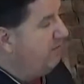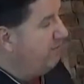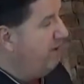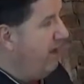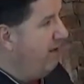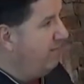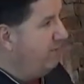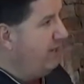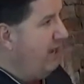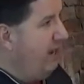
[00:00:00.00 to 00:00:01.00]
for
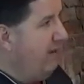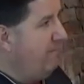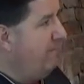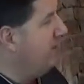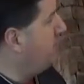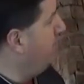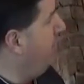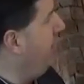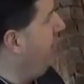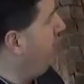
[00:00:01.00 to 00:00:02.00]
every game that's
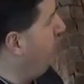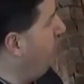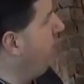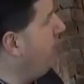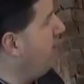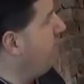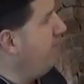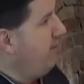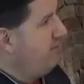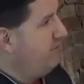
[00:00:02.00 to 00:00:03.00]
played without
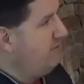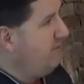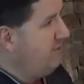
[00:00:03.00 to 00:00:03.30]
fans.